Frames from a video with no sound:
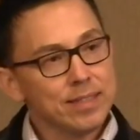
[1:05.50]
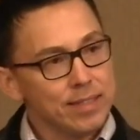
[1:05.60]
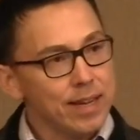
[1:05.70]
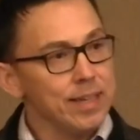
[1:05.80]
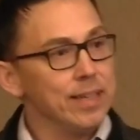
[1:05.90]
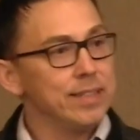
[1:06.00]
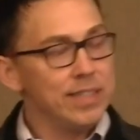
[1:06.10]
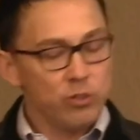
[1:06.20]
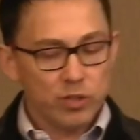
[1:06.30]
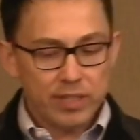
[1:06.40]
is exciting,
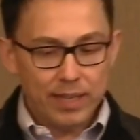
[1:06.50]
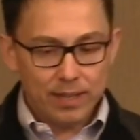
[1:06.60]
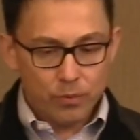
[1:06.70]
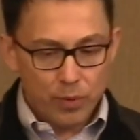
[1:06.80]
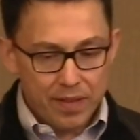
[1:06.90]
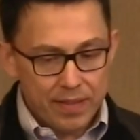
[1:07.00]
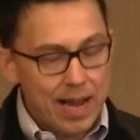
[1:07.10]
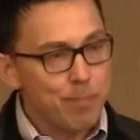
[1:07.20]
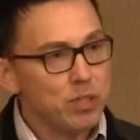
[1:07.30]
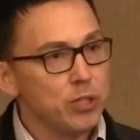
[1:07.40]
it's interesting. We have
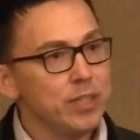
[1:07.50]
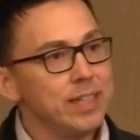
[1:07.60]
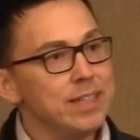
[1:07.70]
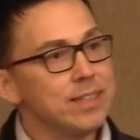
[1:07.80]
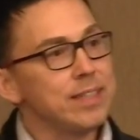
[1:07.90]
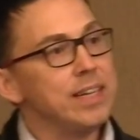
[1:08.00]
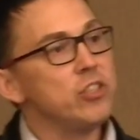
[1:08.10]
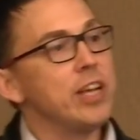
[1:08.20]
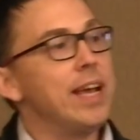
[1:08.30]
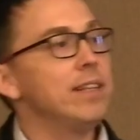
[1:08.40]
the opportunity to
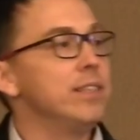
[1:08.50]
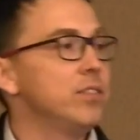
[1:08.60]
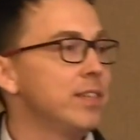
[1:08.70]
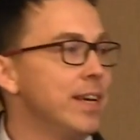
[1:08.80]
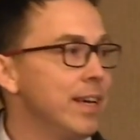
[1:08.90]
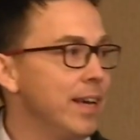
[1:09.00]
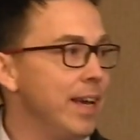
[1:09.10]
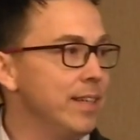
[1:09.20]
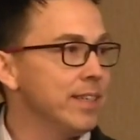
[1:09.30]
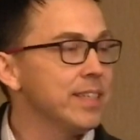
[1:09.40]
stay challenged
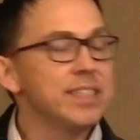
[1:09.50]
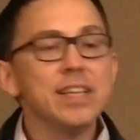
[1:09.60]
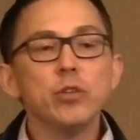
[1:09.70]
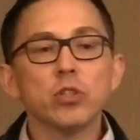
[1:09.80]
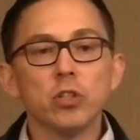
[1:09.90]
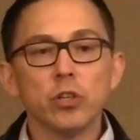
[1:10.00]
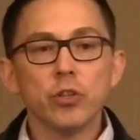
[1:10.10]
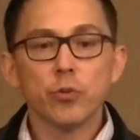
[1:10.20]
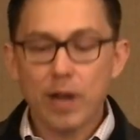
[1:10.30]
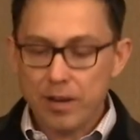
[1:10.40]
and to continue to
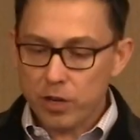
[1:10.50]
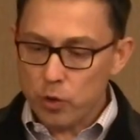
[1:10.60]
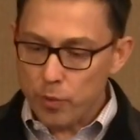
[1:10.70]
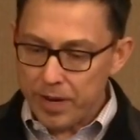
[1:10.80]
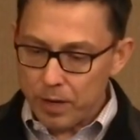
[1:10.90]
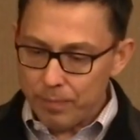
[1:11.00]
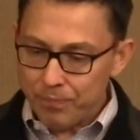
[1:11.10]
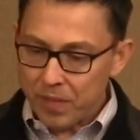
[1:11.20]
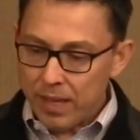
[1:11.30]
learn throughout our career.